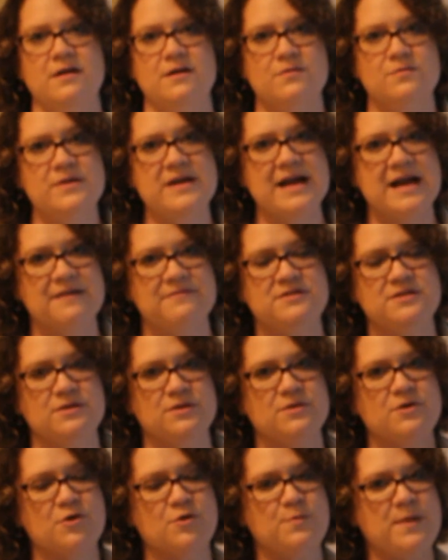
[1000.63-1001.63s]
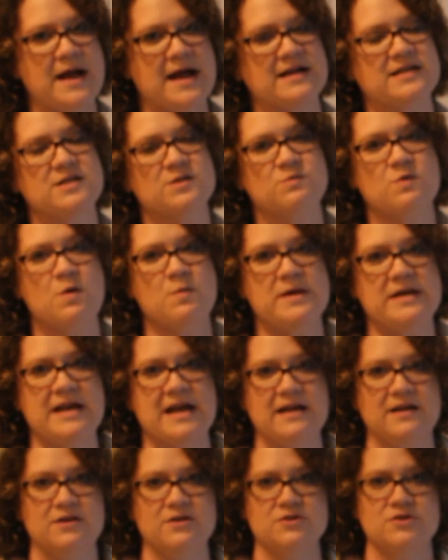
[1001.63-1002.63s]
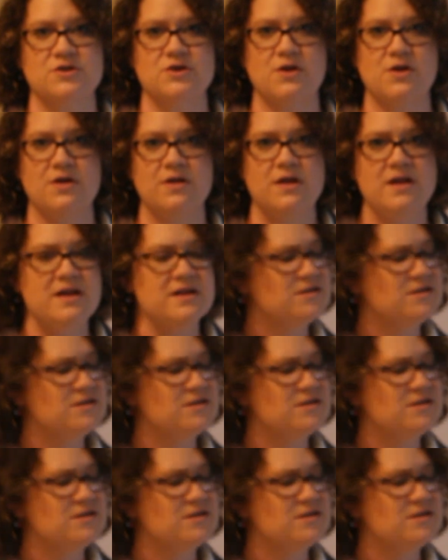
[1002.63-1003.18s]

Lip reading: We have to go back to what we can control.